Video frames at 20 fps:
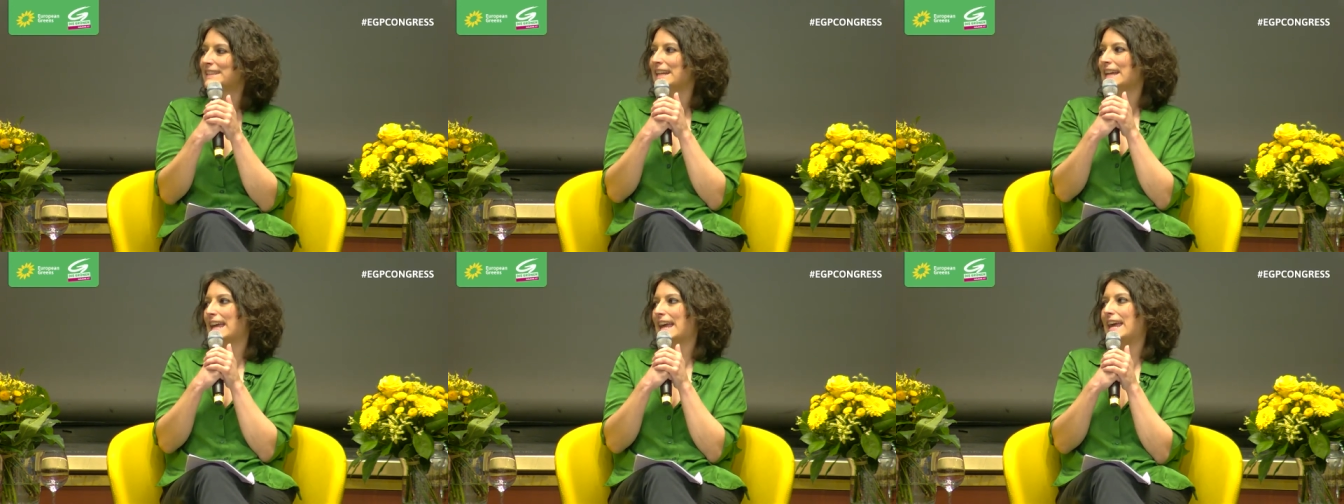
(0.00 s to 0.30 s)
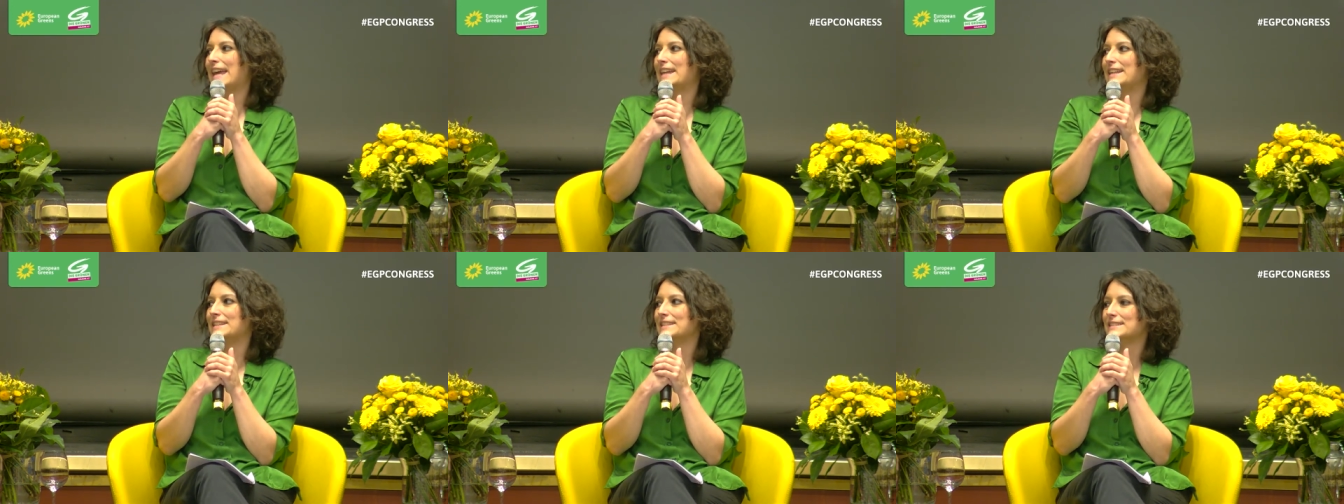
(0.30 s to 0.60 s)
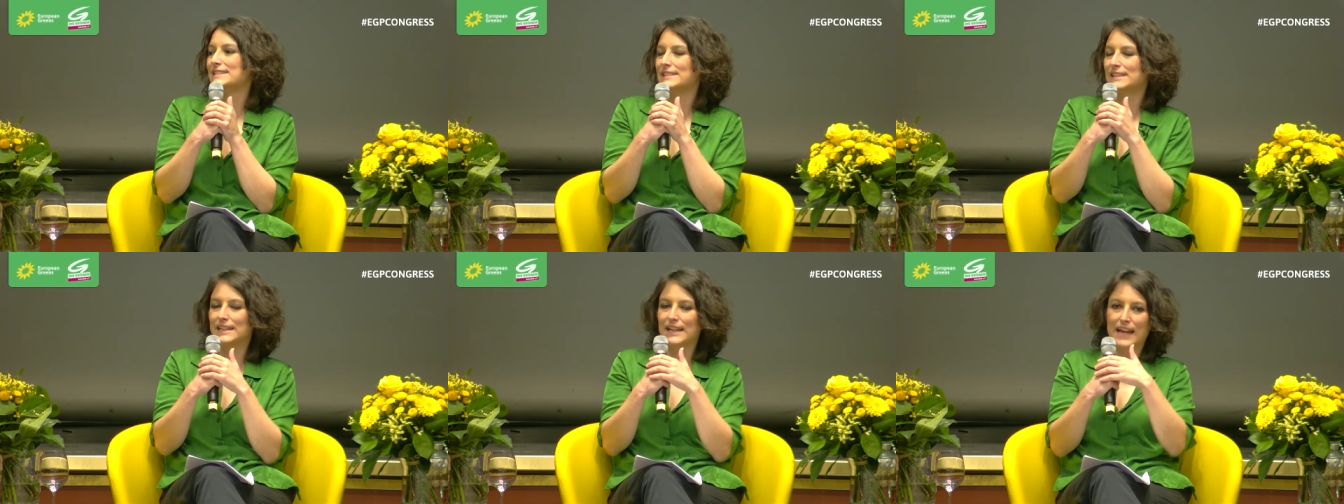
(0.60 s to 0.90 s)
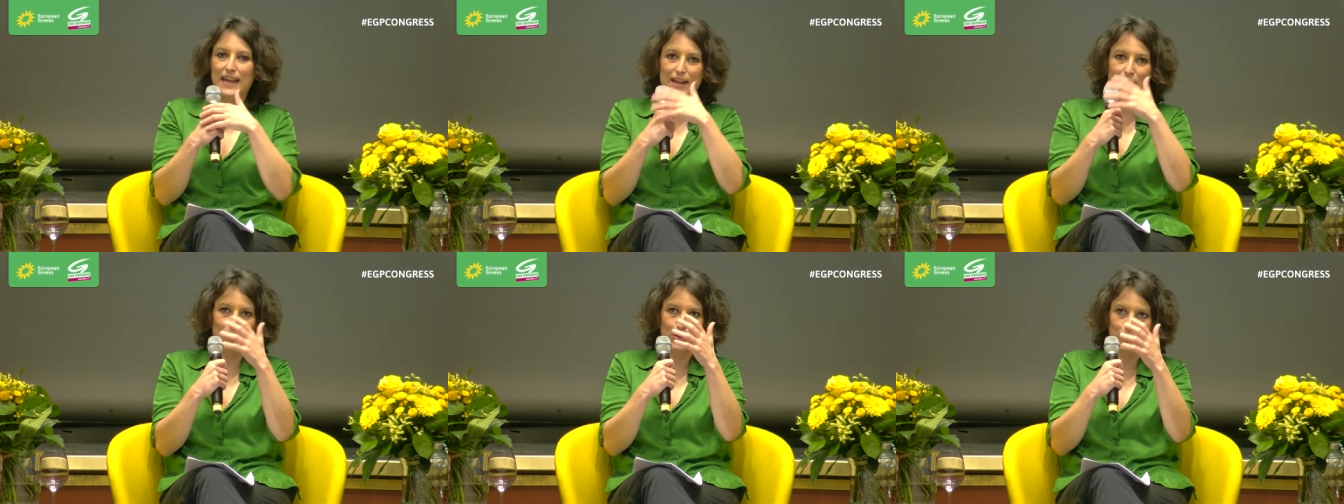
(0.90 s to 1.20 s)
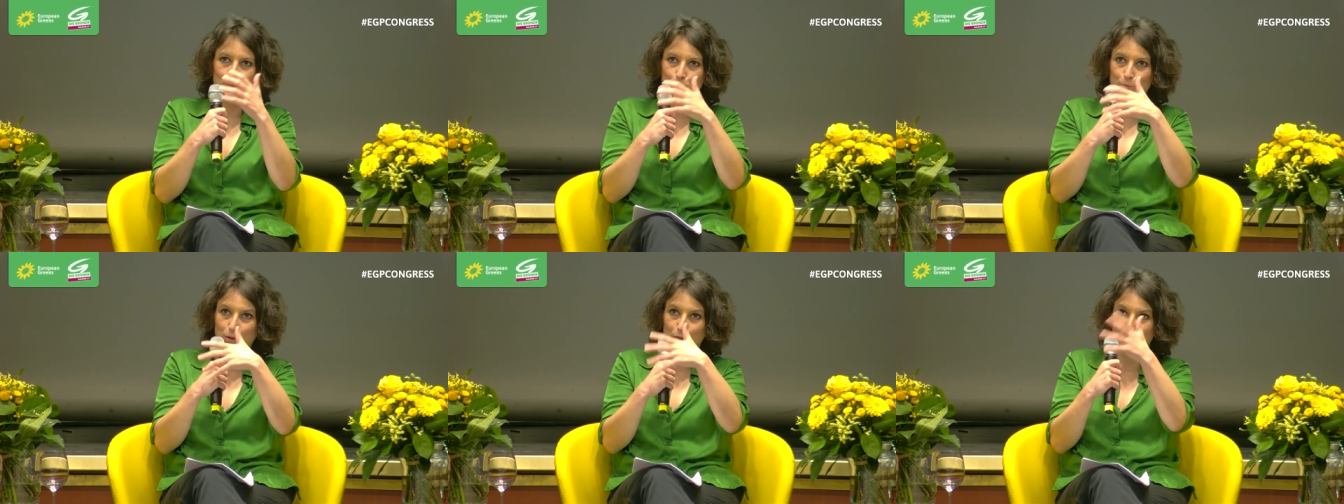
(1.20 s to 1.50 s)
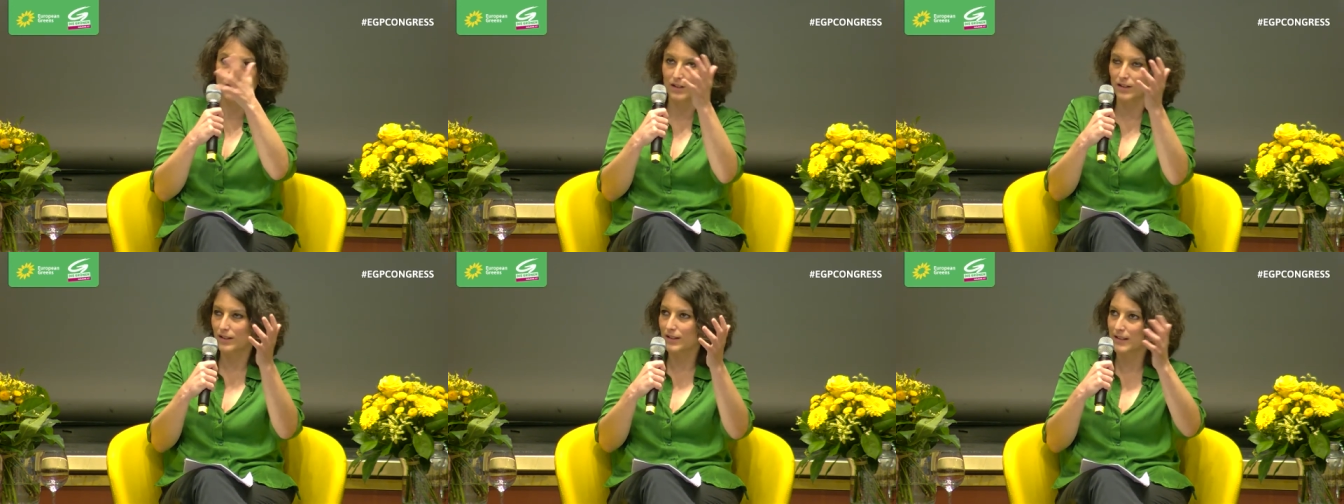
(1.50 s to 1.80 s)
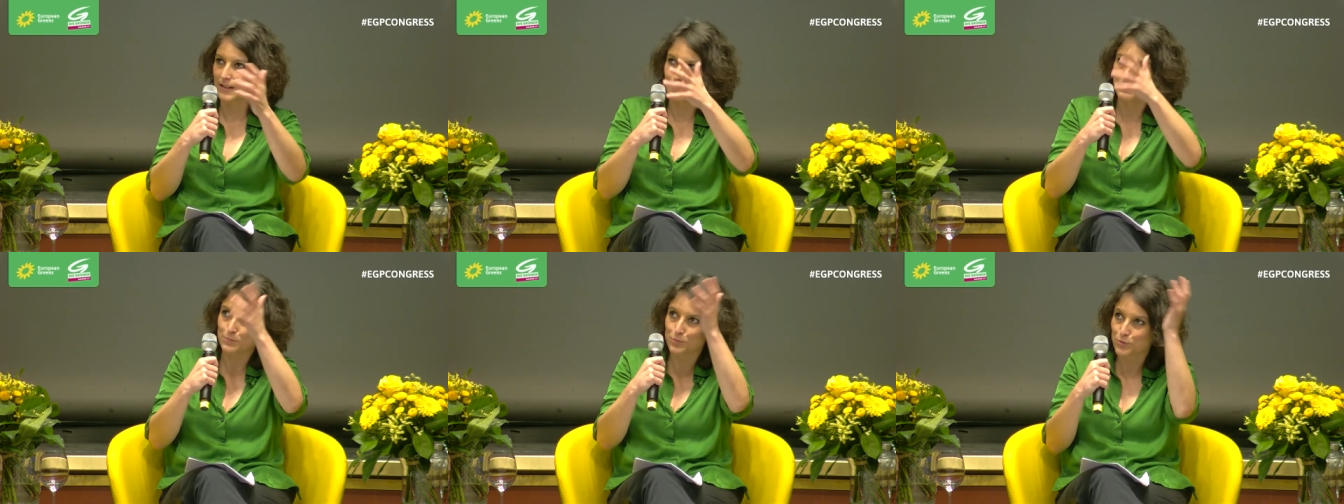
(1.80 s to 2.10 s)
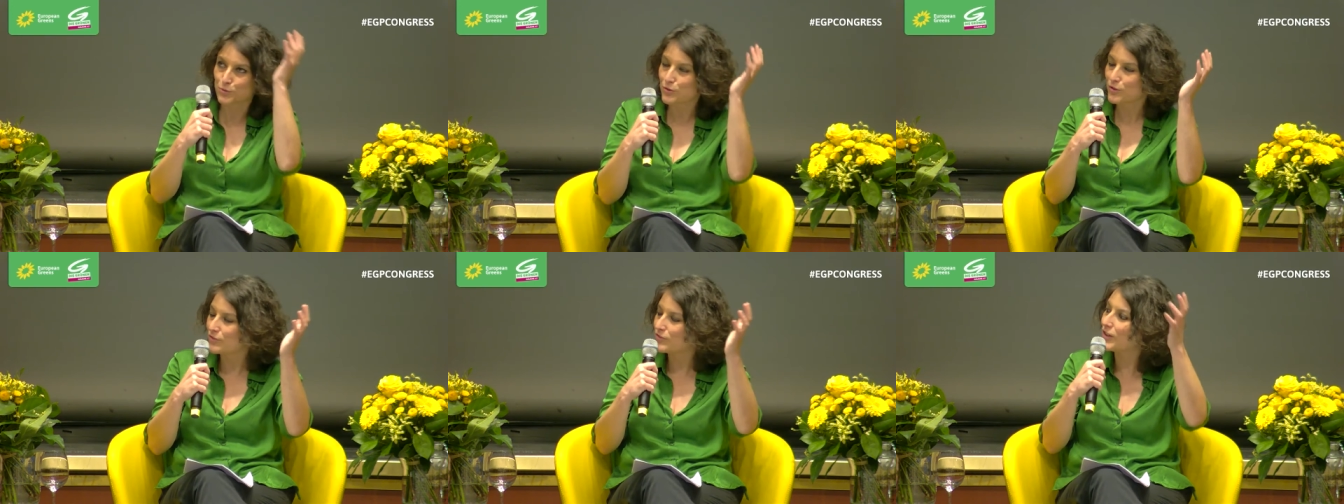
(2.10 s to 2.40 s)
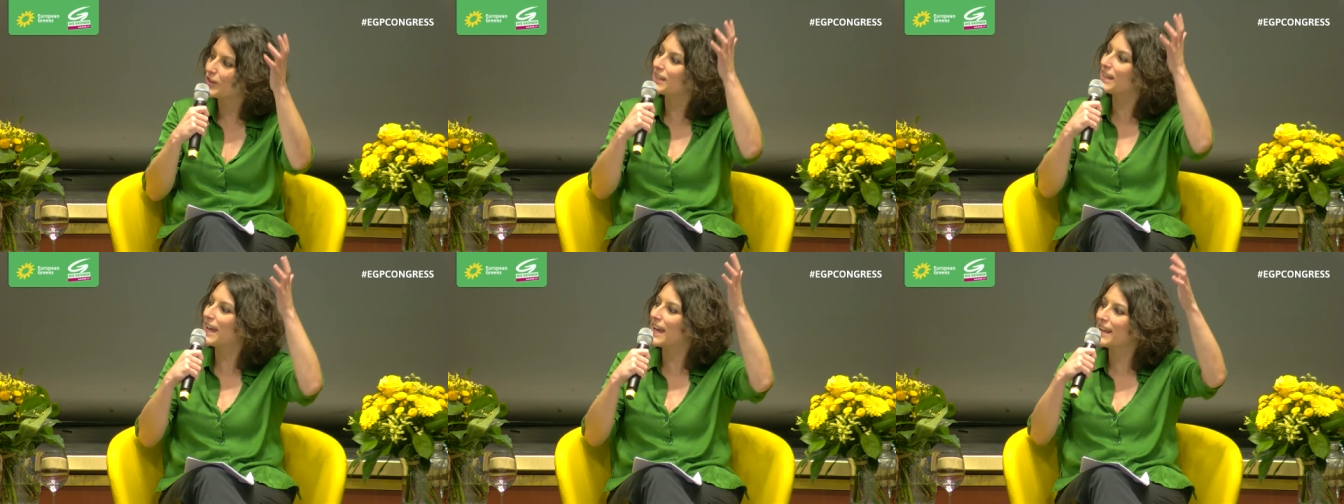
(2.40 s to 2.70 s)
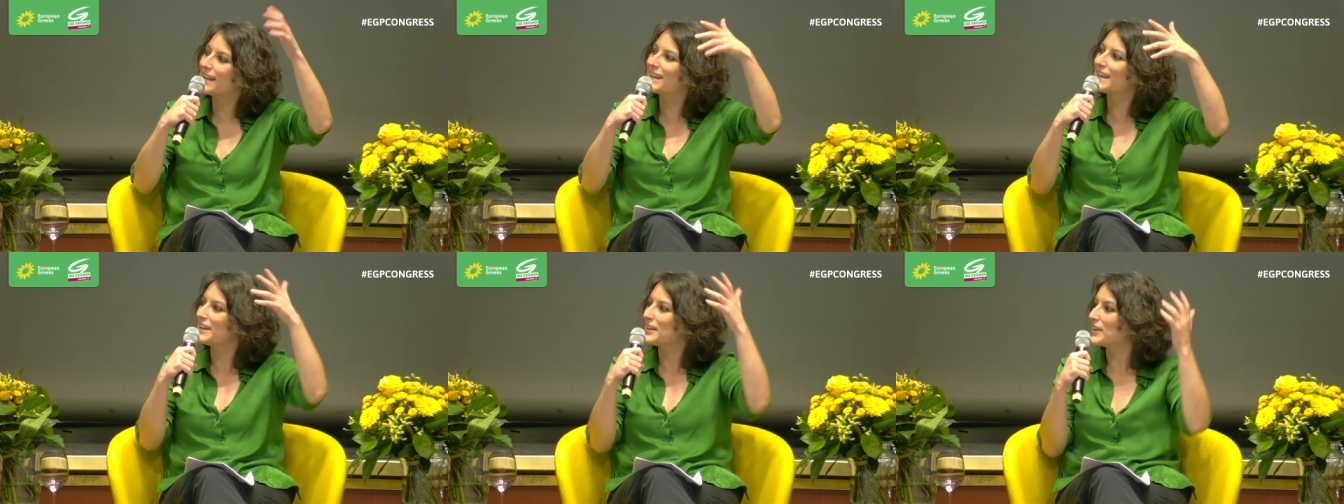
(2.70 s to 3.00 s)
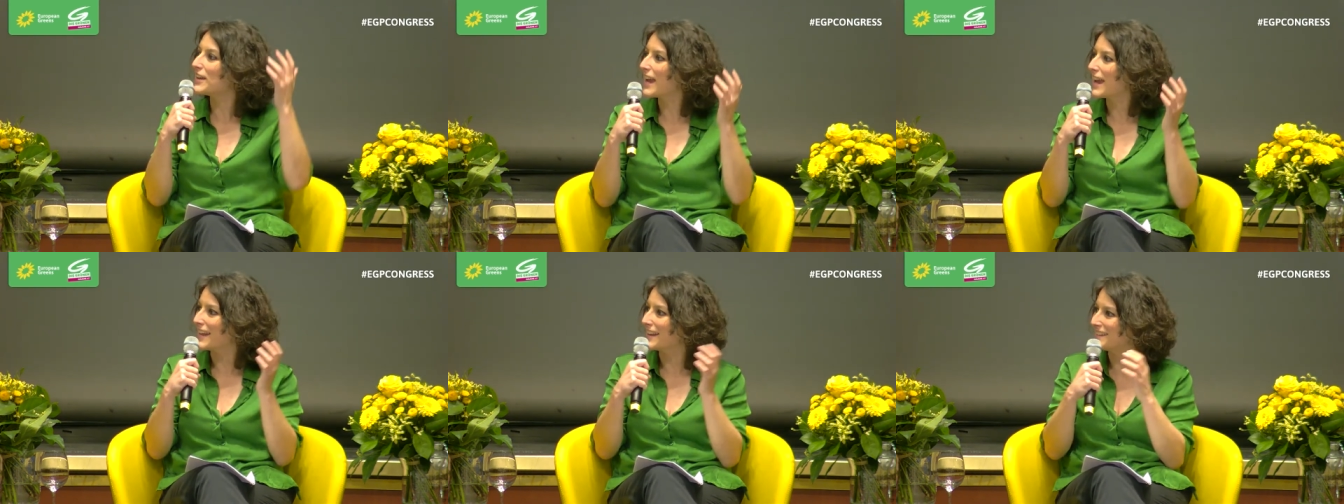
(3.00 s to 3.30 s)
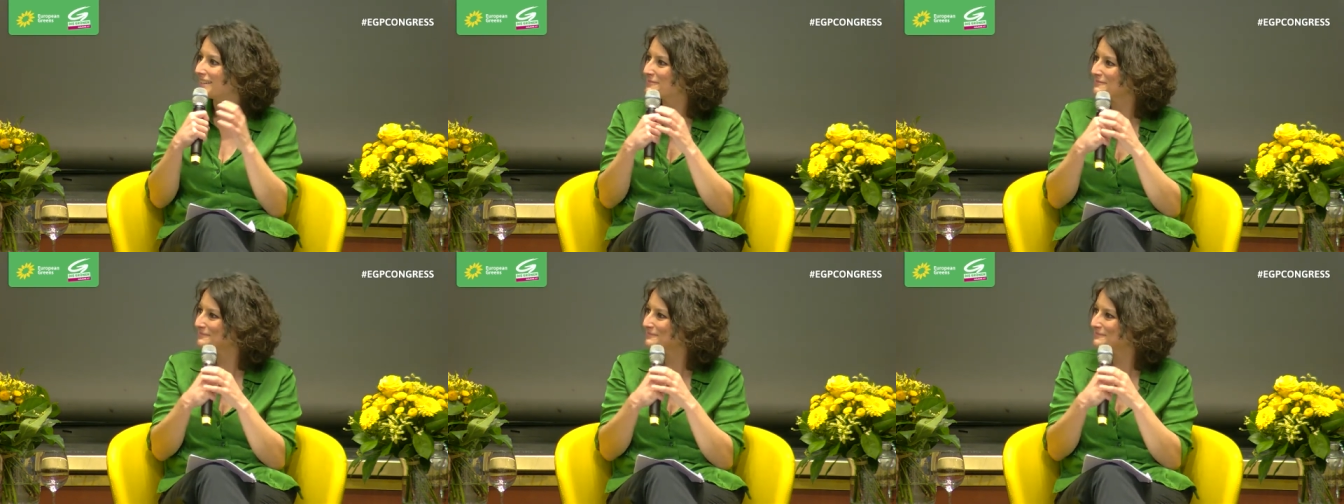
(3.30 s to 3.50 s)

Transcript: And I hope we will improve again and again.